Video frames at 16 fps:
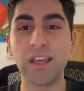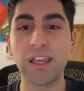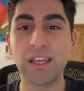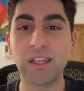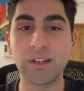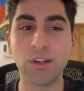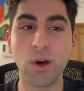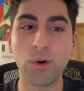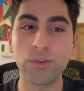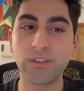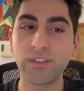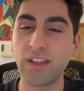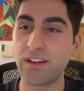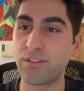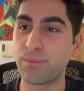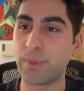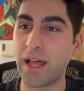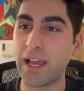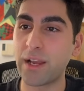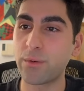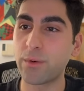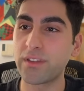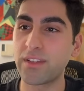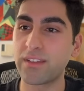He knows that if
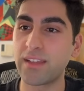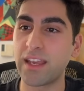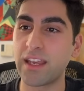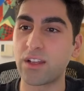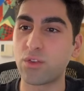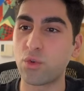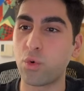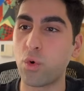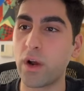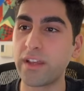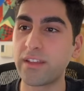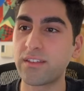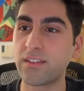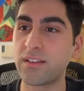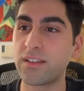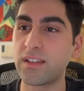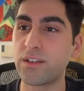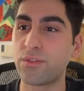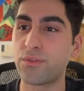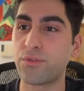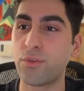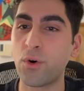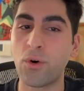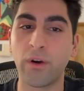black were to take twice on
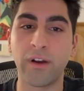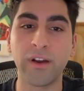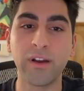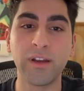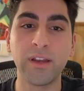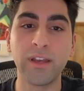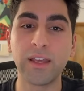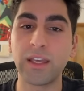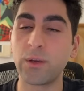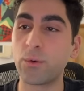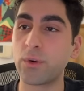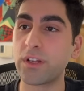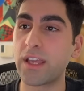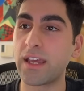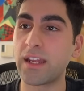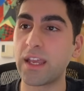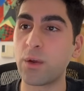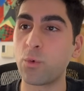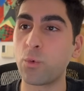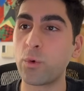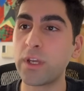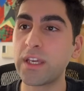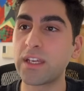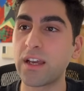d4, he would get a
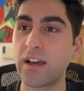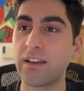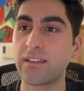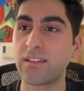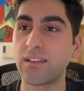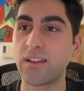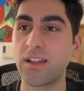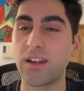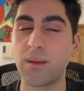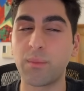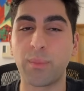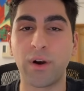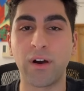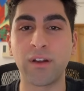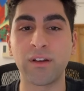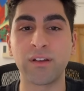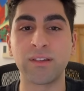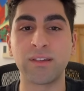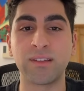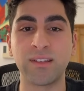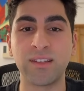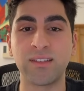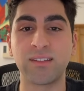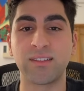weak isolated pawn on
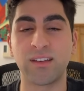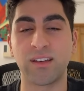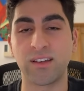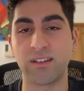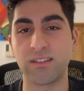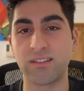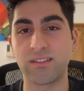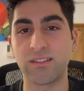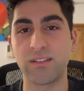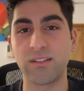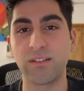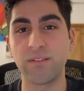d6.